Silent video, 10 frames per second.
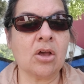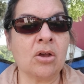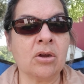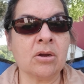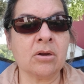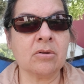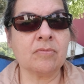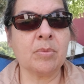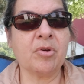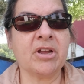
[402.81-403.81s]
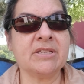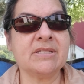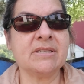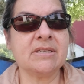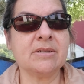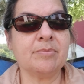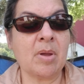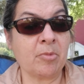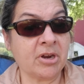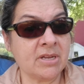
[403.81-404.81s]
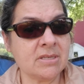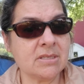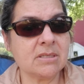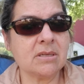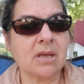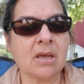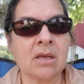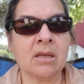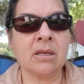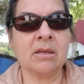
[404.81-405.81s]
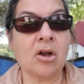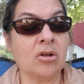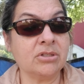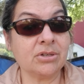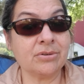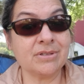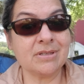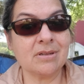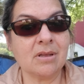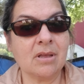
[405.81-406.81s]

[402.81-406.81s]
are repressed memories, altars,